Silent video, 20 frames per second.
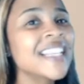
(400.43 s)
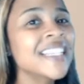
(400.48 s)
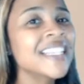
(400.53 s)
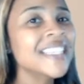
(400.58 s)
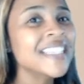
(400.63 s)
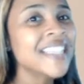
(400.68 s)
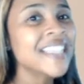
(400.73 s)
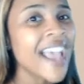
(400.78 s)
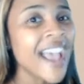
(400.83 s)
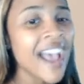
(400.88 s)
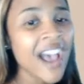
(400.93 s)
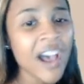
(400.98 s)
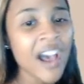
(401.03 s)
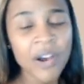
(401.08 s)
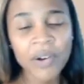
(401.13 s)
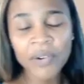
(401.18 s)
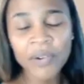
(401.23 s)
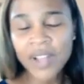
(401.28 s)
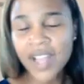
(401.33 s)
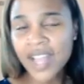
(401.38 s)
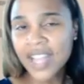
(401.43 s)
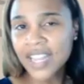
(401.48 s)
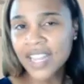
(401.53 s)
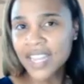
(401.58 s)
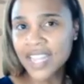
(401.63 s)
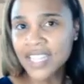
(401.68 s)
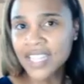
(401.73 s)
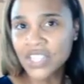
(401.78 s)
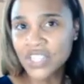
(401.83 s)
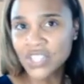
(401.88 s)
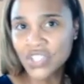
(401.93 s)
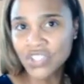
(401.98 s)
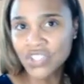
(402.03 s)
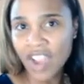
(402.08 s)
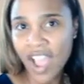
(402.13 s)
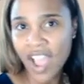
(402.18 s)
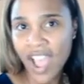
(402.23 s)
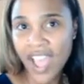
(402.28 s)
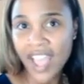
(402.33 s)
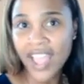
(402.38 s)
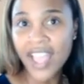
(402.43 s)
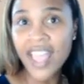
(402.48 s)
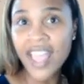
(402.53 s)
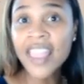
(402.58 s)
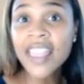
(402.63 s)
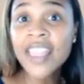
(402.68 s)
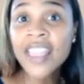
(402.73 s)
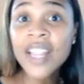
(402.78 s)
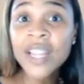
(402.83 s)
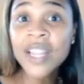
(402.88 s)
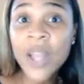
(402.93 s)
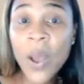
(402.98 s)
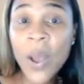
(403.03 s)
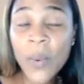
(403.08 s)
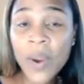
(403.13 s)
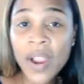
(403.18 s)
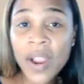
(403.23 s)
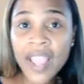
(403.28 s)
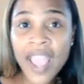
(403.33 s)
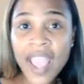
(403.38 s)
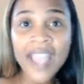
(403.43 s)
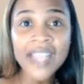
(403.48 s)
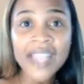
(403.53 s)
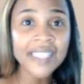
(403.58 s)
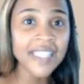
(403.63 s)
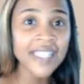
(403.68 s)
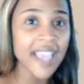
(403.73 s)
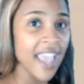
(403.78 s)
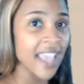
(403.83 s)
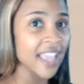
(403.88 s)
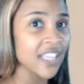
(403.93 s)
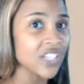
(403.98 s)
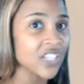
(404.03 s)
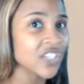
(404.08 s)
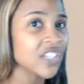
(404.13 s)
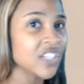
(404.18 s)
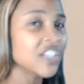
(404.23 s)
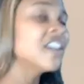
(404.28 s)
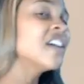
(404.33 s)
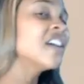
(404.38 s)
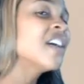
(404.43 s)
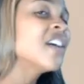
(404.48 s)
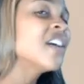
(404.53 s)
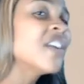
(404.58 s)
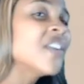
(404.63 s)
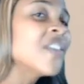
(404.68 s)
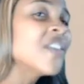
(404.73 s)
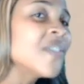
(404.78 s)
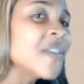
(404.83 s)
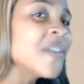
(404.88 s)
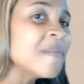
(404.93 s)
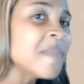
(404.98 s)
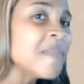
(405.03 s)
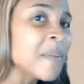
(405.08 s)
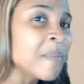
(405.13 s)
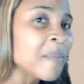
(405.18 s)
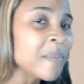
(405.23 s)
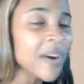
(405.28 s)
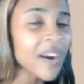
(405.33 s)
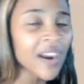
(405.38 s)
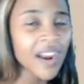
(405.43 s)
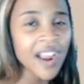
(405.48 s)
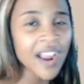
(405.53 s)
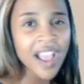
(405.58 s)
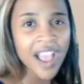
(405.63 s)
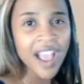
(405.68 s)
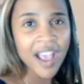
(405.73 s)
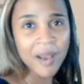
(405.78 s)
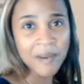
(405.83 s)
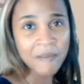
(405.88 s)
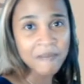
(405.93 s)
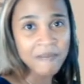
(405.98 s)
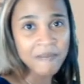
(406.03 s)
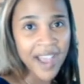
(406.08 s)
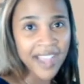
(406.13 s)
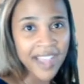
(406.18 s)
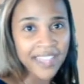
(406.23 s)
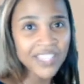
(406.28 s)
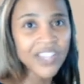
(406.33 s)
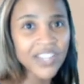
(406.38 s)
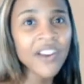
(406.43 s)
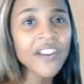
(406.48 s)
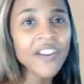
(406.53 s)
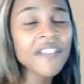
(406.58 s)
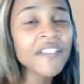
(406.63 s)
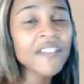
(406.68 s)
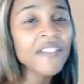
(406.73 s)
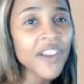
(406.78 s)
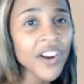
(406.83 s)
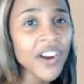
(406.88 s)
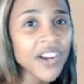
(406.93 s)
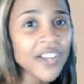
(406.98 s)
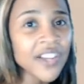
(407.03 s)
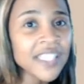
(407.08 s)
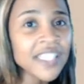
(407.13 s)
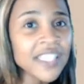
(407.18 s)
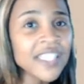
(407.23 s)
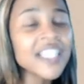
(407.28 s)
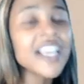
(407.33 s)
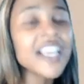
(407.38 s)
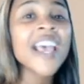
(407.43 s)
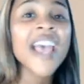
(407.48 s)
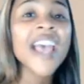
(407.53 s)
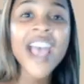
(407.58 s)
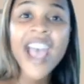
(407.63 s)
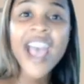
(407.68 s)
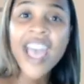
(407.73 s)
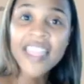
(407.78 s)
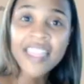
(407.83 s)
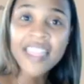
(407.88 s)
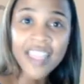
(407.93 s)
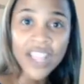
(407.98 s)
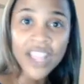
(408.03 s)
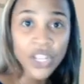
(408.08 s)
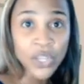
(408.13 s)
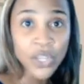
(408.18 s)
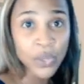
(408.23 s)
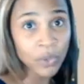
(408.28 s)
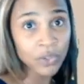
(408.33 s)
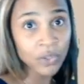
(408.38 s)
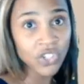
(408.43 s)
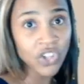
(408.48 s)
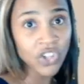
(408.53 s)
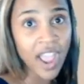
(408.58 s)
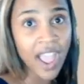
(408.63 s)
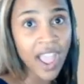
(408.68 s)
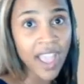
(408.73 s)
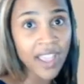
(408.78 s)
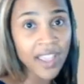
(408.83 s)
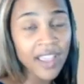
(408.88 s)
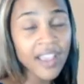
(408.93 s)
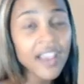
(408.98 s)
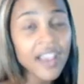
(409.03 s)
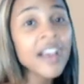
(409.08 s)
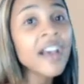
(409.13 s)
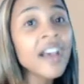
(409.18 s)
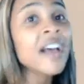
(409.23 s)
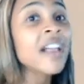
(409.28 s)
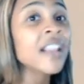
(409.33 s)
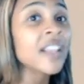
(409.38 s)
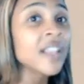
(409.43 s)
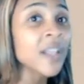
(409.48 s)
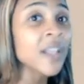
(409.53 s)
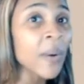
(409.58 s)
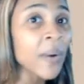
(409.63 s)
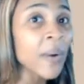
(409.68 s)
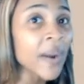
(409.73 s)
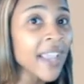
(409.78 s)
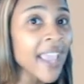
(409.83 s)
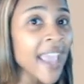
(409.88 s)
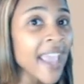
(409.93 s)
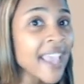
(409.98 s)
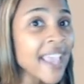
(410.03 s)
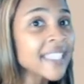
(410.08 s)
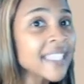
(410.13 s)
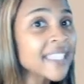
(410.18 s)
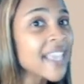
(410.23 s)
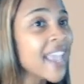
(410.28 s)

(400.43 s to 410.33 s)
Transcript: Now let's try the lowercase h. Remember, my turn first, and then you'll try. Lowercase